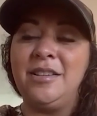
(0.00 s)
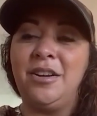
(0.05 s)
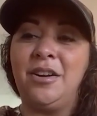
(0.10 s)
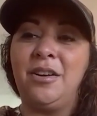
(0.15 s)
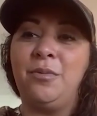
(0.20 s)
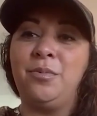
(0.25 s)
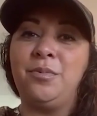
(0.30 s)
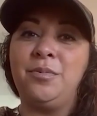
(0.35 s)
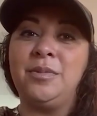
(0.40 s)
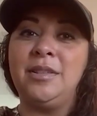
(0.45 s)

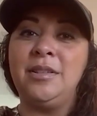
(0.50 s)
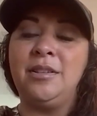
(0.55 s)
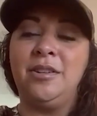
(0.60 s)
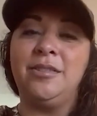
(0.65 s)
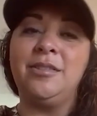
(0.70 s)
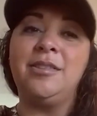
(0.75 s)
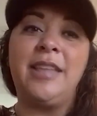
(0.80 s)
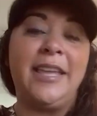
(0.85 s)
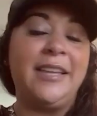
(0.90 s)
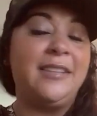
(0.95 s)
your
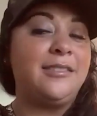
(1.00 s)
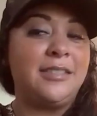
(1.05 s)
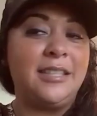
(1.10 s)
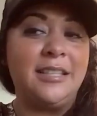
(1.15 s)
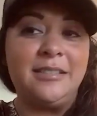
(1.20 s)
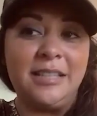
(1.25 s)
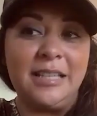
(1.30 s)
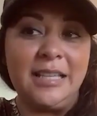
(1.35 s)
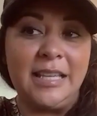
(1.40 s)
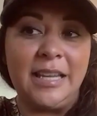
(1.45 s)
late
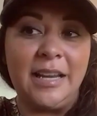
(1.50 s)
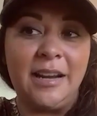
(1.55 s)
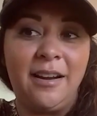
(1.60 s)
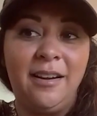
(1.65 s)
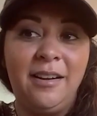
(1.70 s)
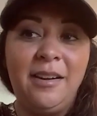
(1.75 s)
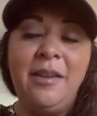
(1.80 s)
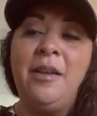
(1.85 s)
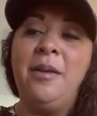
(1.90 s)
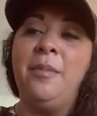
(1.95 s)
season
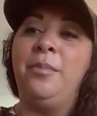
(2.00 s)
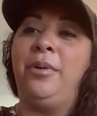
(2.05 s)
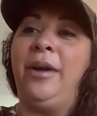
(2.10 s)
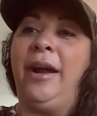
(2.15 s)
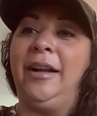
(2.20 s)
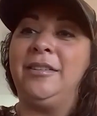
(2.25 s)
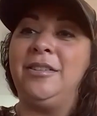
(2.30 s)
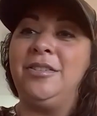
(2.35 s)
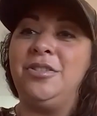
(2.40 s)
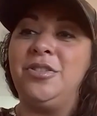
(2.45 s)
gear,
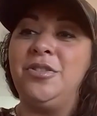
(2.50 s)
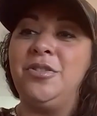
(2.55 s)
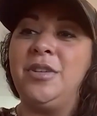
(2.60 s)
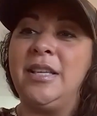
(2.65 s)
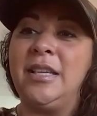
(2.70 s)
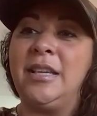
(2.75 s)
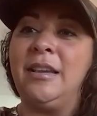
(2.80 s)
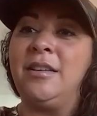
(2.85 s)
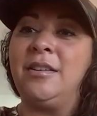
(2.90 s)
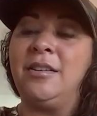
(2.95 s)
practice
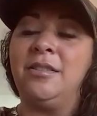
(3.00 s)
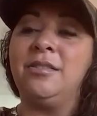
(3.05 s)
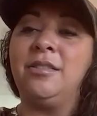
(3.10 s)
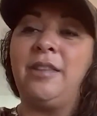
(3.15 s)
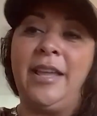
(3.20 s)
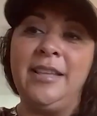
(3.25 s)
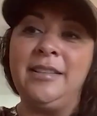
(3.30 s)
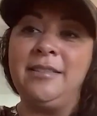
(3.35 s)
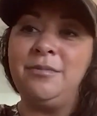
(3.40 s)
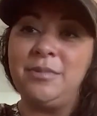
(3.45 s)
shooting in your
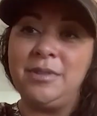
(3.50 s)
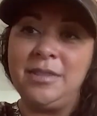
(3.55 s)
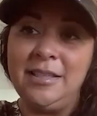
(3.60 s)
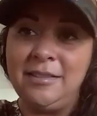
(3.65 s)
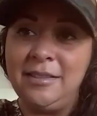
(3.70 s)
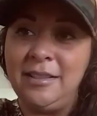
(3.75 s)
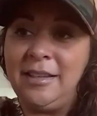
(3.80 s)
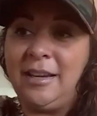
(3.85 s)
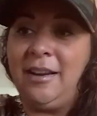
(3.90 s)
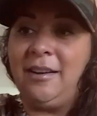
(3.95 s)
light
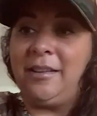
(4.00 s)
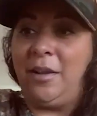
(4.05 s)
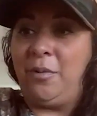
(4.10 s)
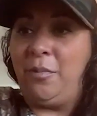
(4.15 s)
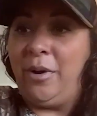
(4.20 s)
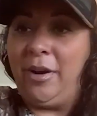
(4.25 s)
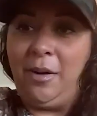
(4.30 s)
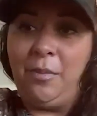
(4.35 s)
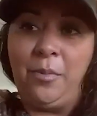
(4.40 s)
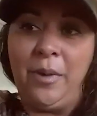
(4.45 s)
season gear, like
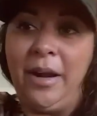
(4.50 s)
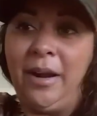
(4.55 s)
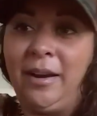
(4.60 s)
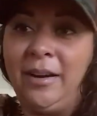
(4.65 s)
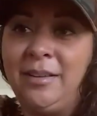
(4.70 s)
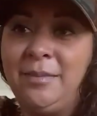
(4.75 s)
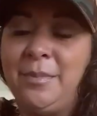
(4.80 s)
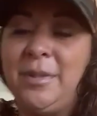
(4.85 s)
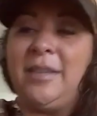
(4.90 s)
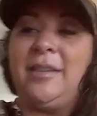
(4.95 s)
what I'm
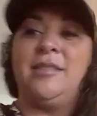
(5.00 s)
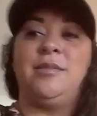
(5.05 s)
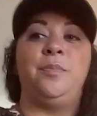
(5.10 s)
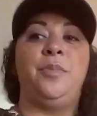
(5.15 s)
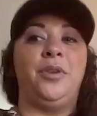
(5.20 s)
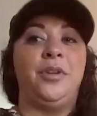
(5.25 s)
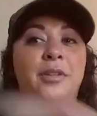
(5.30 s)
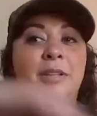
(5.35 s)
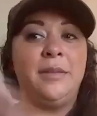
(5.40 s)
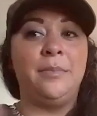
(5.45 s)
wearing, because
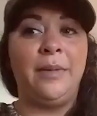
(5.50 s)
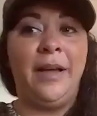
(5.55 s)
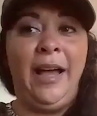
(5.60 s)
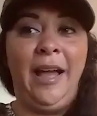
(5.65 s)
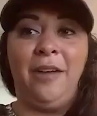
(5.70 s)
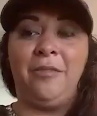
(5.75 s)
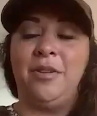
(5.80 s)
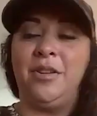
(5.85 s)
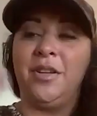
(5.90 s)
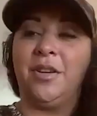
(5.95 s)
pulling
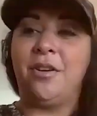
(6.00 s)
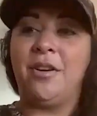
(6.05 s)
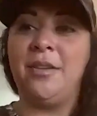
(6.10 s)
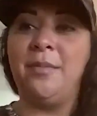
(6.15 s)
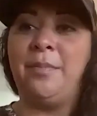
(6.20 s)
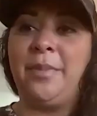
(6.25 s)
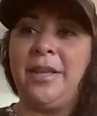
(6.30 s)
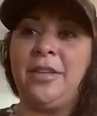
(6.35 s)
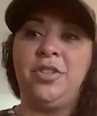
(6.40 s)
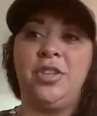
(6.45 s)
back when you're in
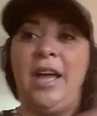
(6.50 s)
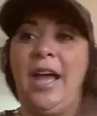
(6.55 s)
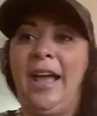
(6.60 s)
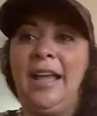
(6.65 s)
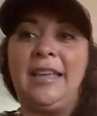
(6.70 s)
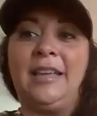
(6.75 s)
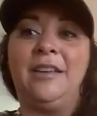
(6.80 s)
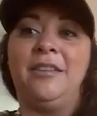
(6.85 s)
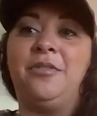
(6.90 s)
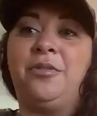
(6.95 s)
a big
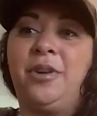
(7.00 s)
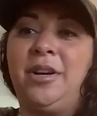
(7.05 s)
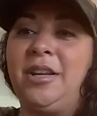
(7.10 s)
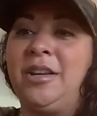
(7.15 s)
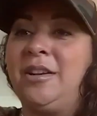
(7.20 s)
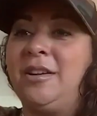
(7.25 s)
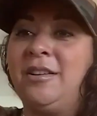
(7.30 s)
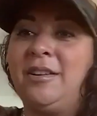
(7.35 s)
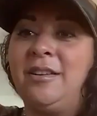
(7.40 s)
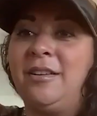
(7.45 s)
jacket or
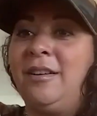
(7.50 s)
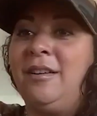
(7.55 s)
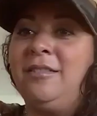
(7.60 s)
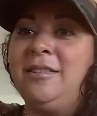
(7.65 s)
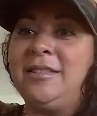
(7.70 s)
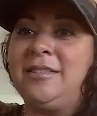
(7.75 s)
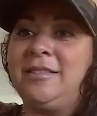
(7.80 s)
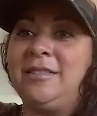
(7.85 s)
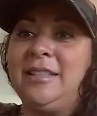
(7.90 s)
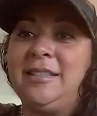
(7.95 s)
in your,
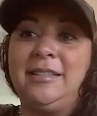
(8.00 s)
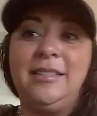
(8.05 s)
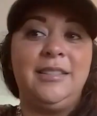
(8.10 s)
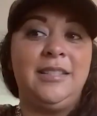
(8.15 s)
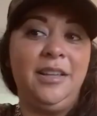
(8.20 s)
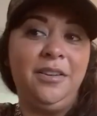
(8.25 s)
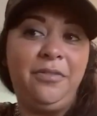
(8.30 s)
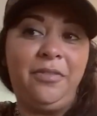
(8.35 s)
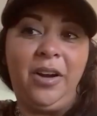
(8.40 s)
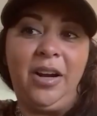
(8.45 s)
it's
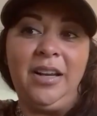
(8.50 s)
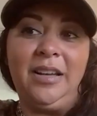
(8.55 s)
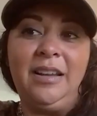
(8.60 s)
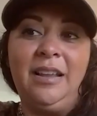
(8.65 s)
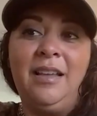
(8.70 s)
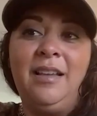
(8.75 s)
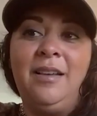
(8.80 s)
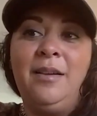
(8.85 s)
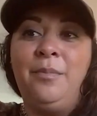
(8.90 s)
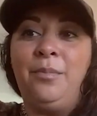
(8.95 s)
different.
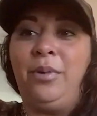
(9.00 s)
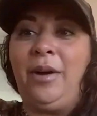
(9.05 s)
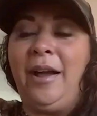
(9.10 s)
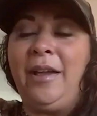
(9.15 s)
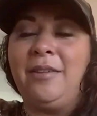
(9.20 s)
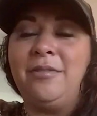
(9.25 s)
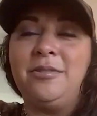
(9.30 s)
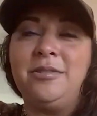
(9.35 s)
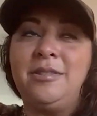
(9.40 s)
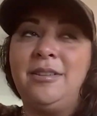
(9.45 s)

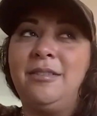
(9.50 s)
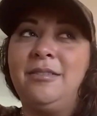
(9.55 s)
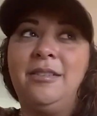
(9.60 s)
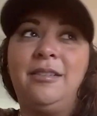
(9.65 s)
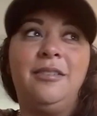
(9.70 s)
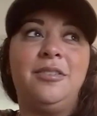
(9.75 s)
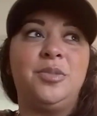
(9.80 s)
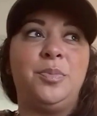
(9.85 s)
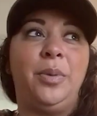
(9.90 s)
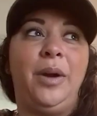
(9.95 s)
I always tell the
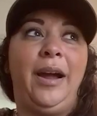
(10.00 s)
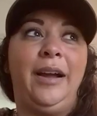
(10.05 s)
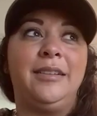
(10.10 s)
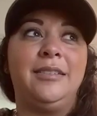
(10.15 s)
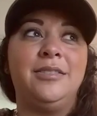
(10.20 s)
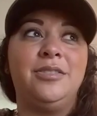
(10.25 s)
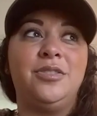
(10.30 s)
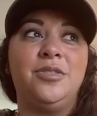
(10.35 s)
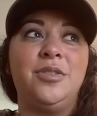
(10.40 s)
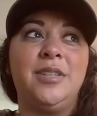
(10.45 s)
girls,
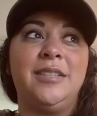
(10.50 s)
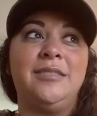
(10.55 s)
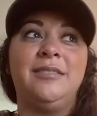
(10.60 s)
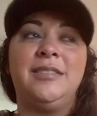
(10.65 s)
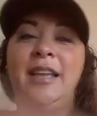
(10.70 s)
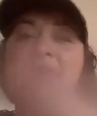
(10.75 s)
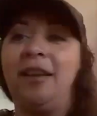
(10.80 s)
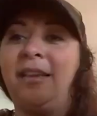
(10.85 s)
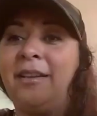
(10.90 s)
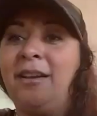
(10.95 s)
practice shooting
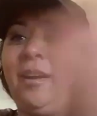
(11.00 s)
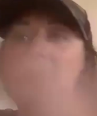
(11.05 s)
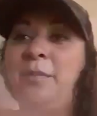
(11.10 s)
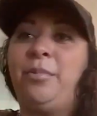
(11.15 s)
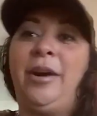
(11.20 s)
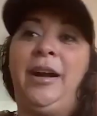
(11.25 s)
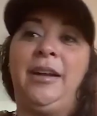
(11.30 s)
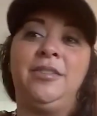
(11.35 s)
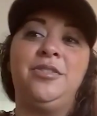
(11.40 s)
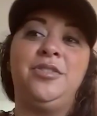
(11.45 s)
standing up,
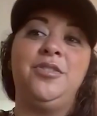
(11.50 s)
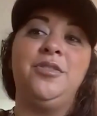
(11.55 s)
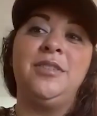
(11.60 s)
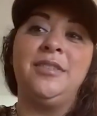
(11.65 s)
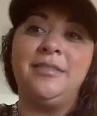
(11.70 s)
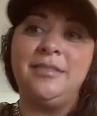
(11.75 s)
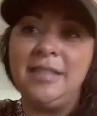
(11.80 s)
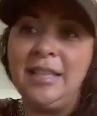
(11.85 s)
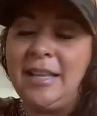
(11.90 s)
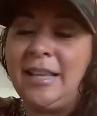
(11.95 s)
practice
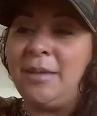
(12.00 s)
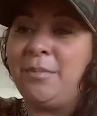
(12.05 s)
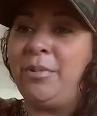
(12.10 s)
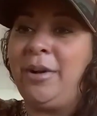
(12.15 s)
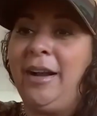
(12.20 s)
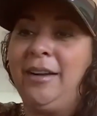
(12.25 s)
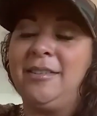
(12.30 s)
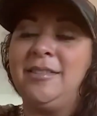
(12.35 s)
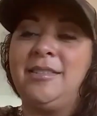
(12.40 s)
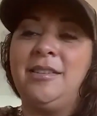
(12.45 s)
shooting sitting,
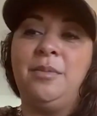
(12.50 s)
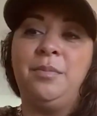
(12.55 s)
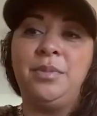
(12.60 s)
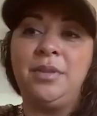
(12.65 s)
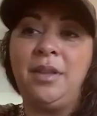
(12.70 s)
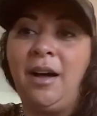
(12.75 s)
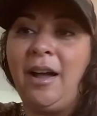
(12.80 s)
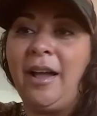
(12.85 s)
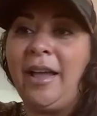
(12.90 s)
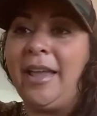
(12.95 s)
practice in a
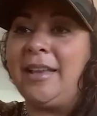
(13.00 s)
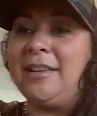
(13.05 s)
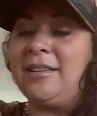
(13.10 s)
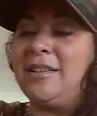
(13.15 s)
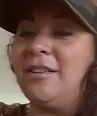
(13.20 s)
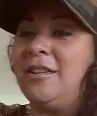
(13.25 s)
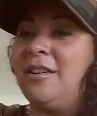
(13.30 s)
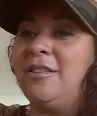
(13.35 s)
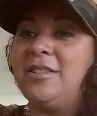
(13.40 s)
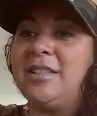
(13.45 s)
blind,
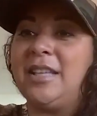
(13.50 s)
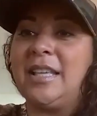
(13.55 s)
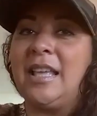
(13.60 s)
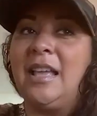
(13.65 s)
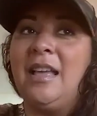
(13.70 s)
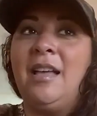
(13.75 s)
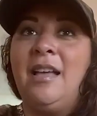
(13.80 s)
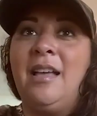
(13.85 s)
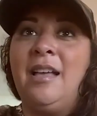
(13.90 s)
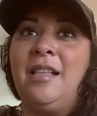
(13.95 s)
like
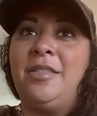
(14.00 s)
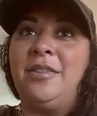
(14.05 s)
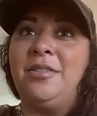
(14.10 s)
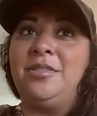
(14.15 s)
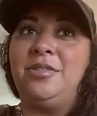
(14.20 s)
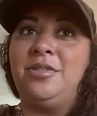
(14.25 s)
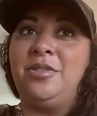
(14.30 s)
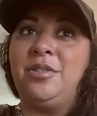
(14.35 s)
there's